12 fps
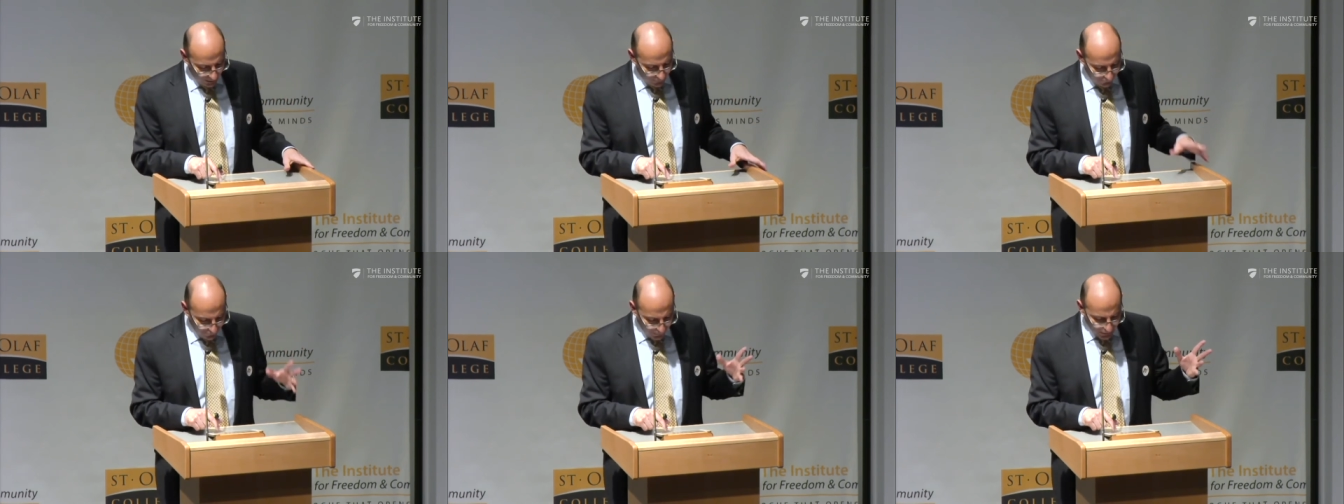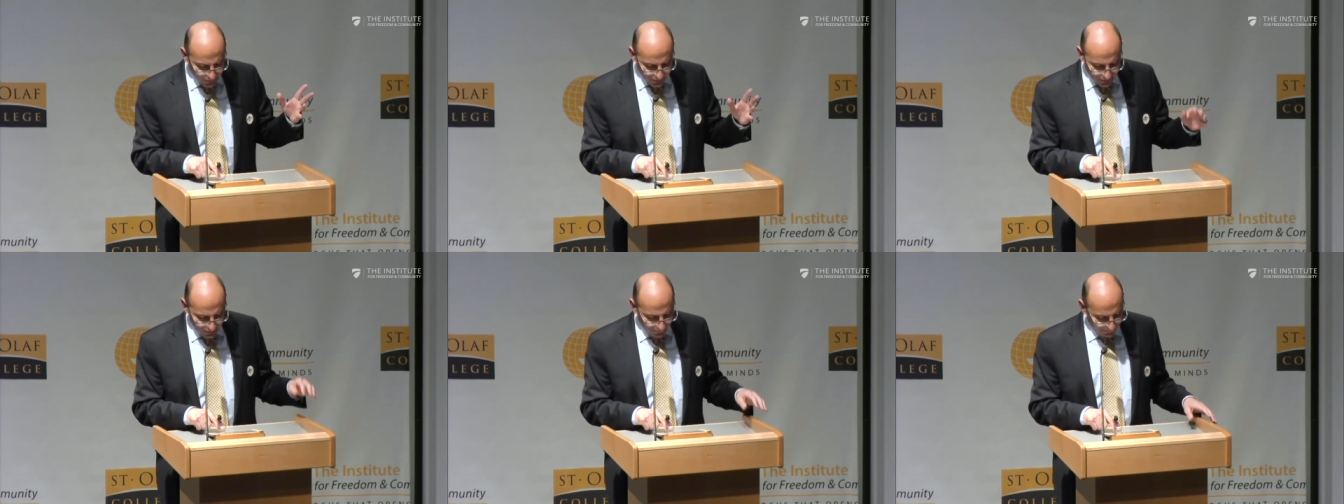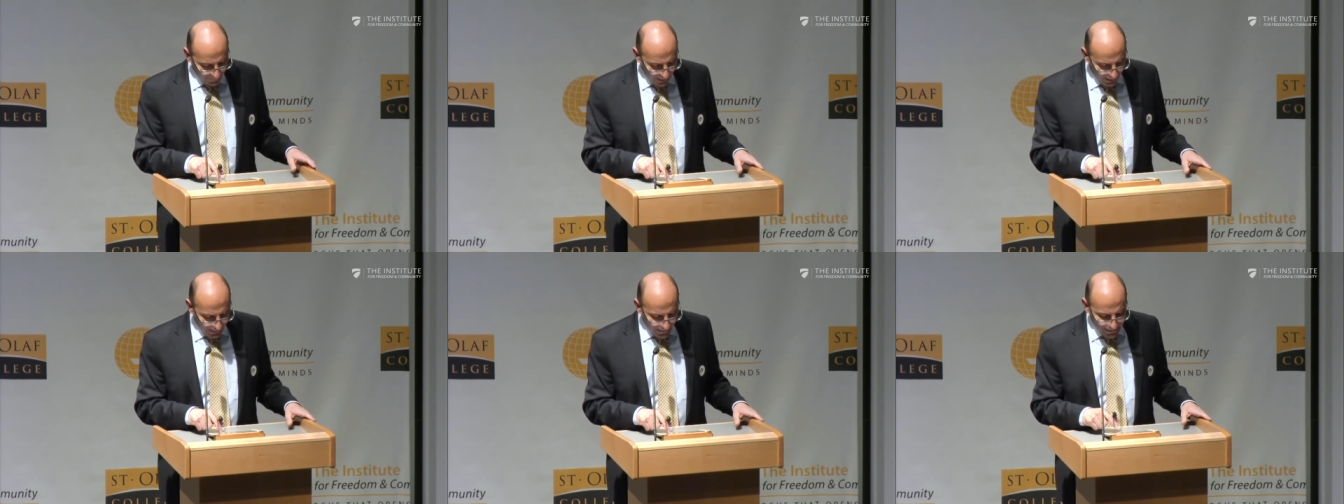First,
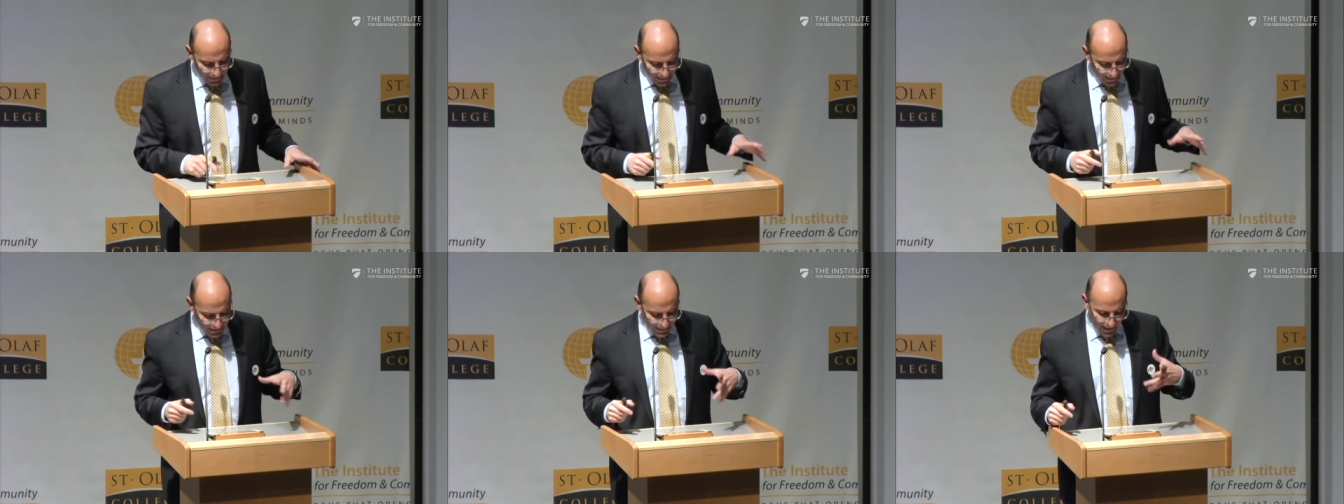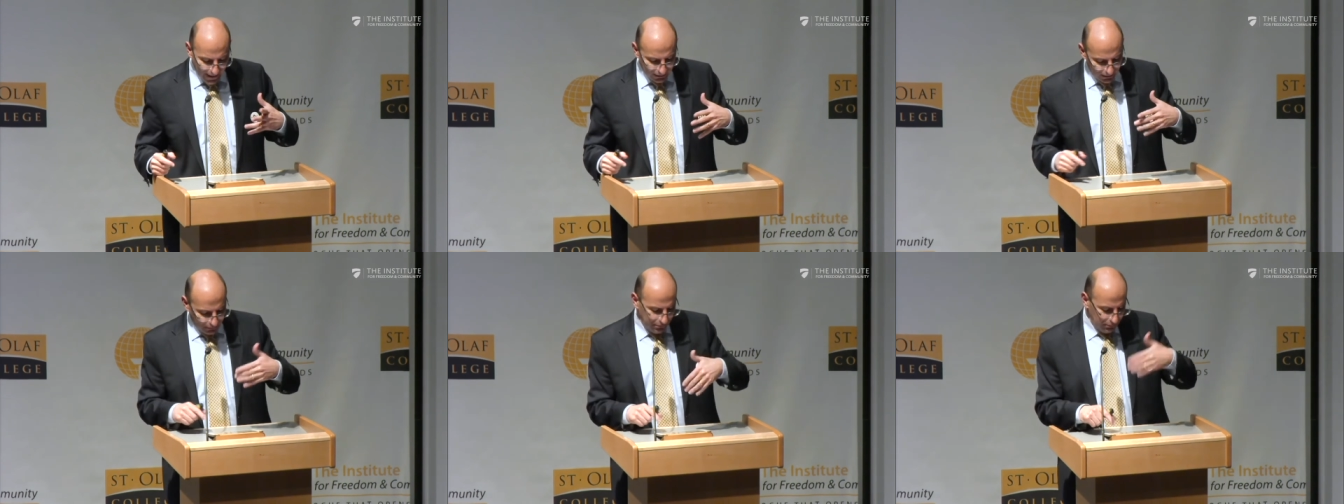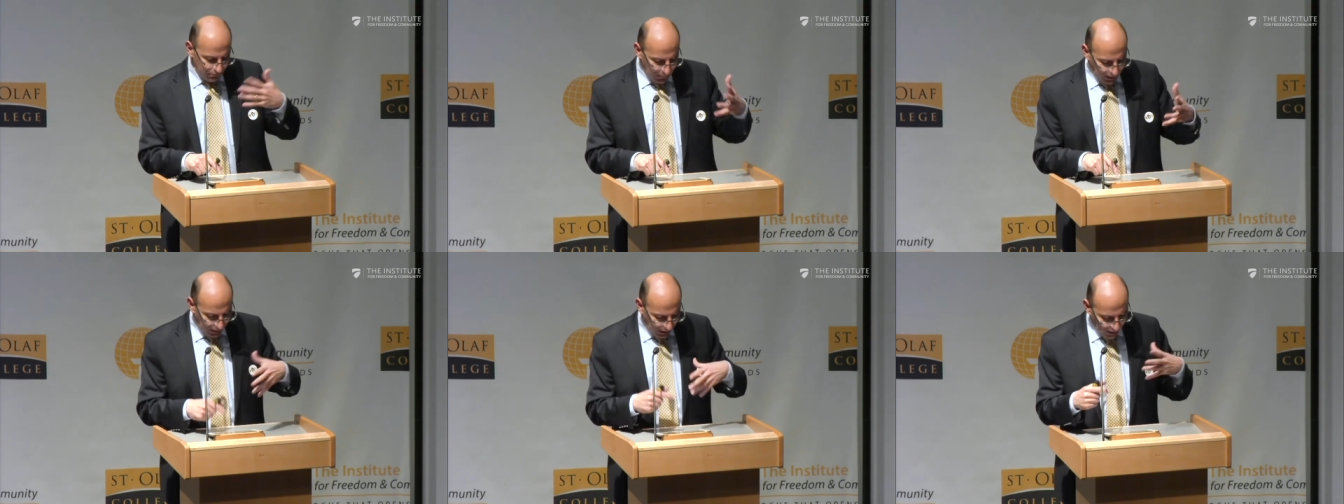he says that,
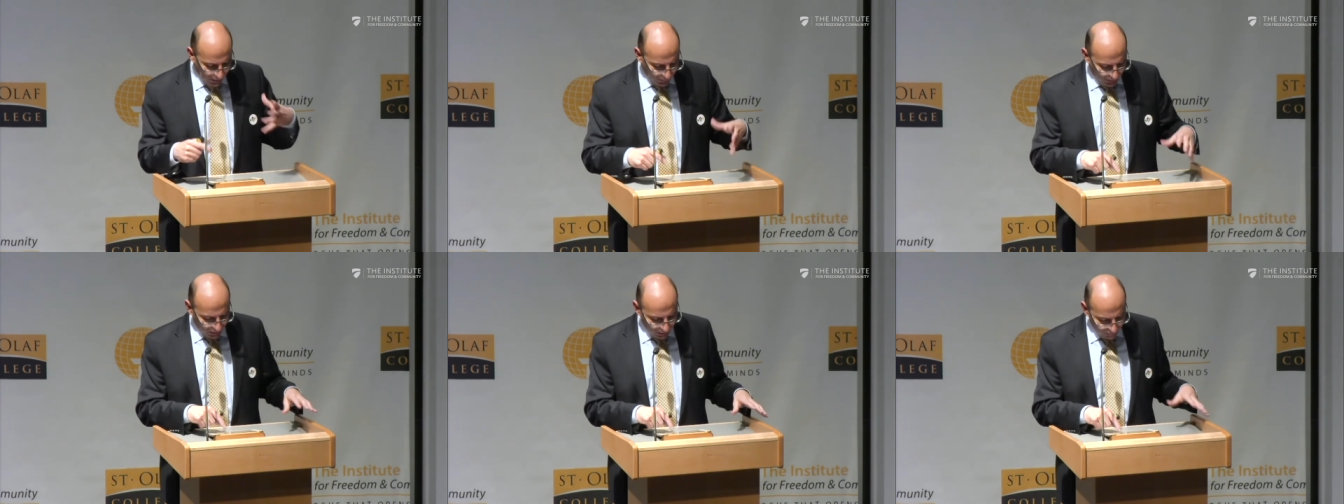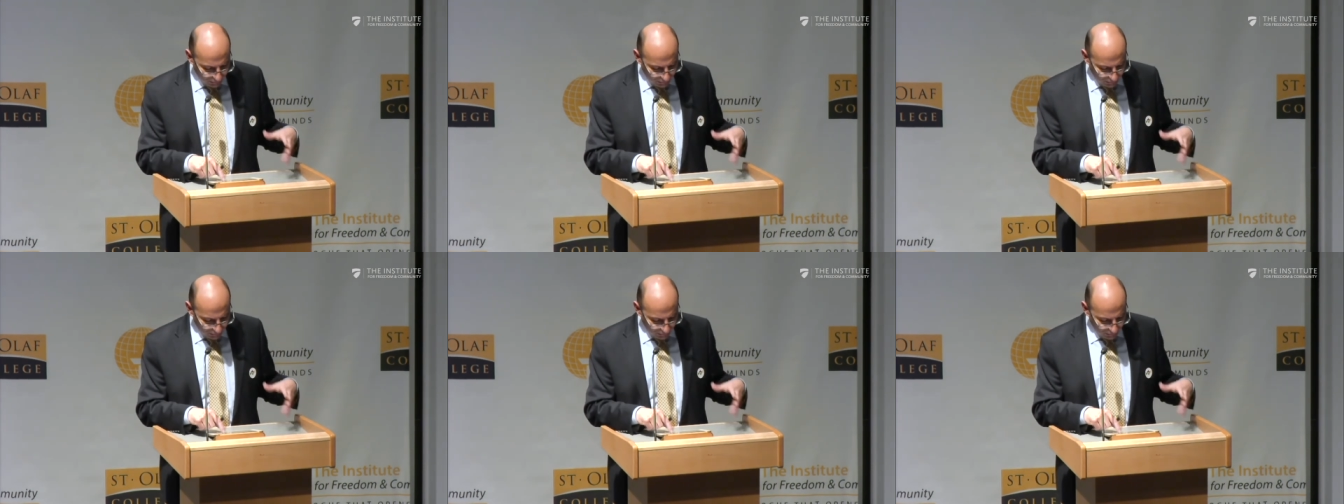uh, I will